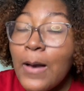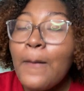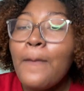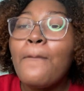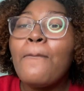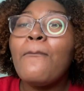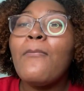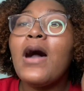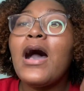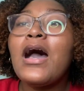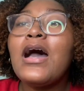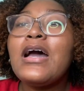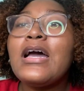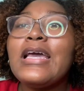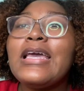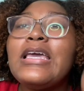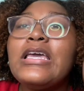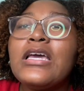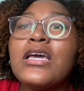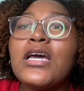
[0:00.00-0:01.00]

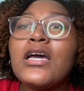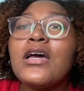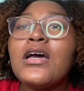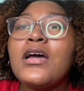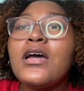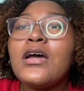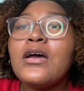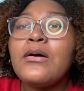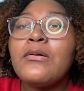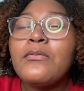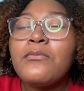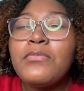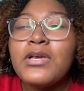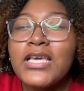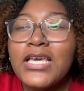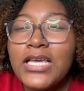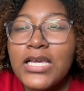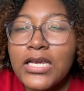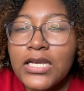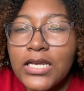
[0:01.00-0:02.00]
My
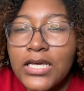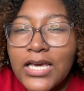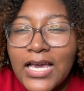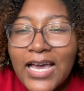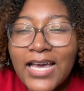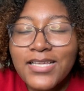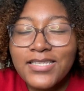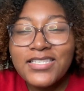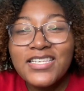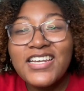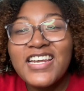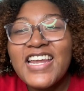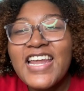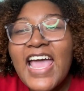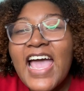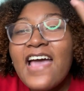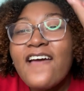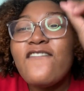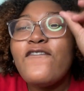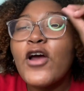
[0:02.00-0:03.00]
bikini has
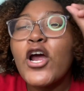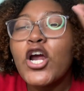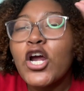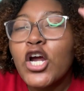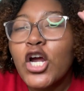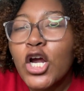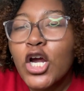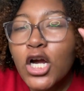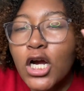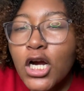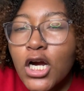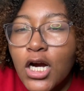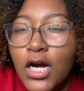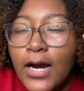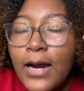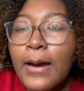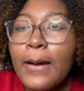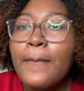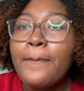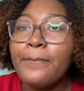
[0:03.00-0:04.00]
never
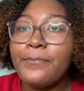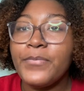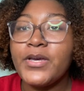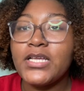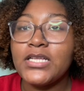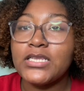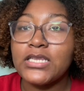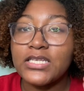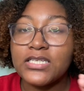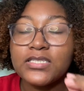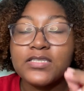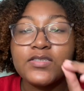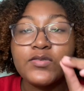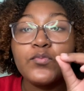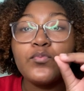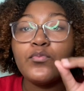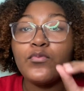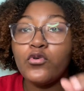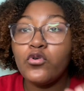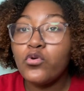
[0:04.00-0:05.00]
been this
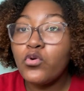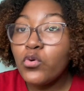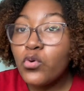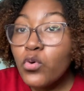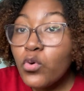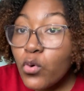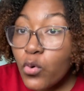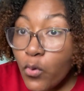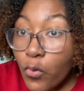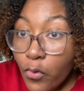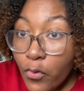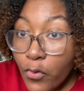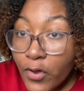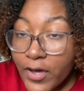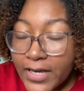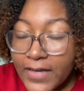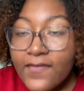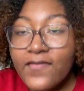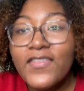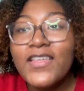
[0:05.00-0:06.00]
smooth,
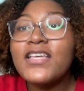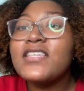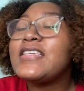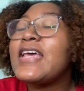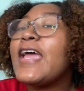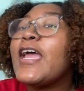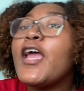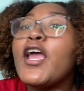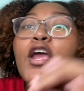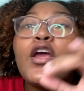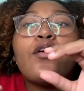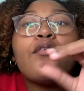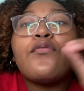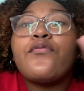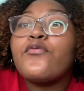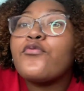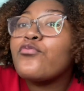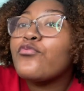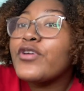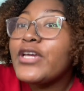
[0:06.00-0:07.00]
this hair
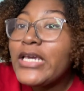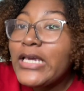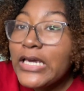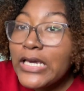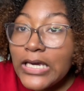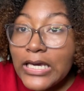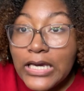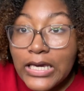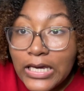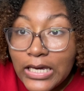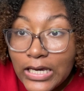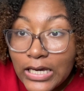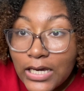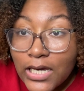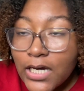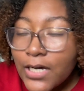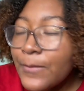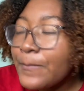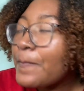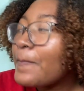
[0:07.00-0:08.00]
free.
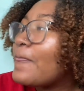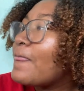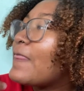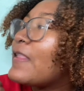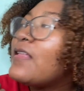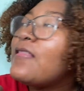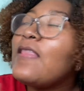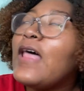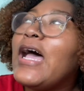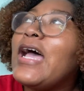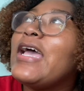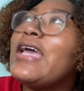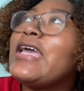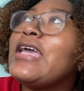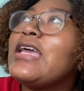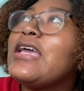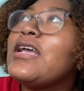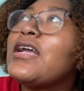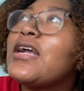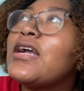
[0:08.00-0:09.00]

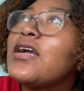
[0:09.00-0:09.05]
Like,